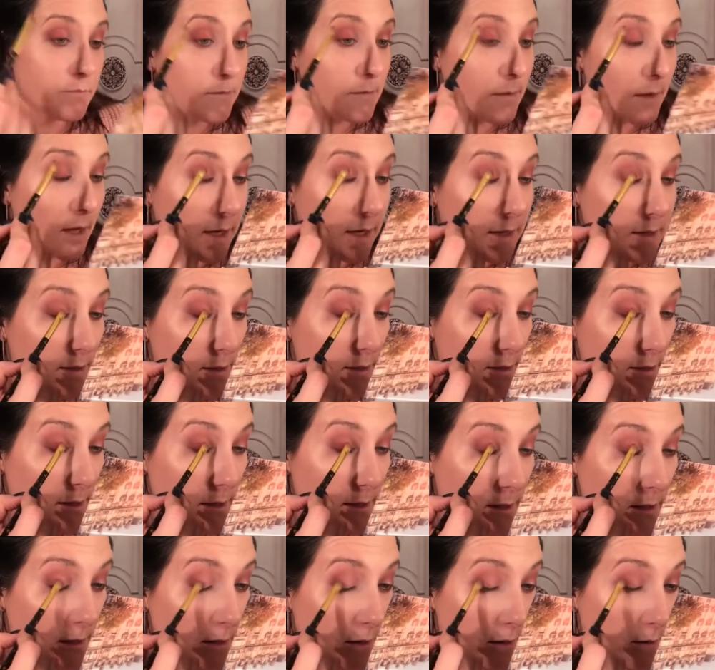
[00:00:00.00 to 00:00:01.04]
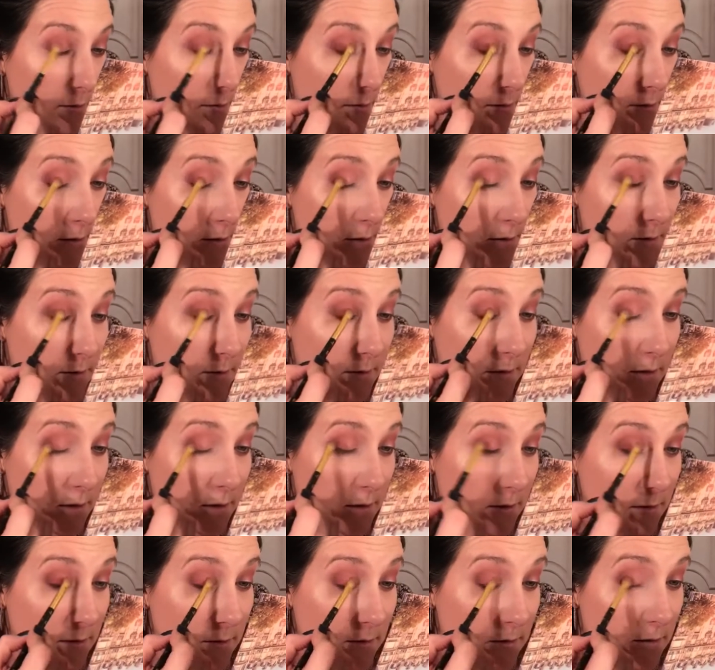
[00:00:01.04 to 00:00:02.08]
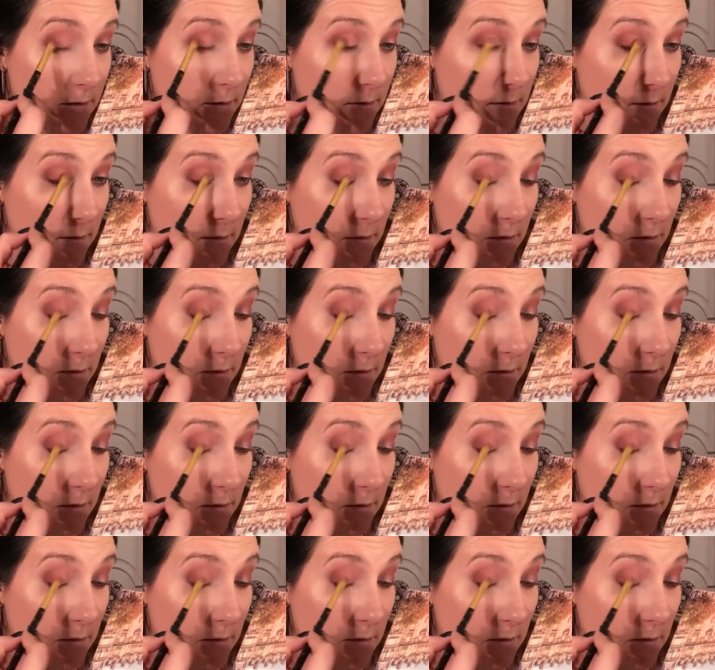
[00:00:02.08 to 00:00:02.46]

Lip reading: and see how this does.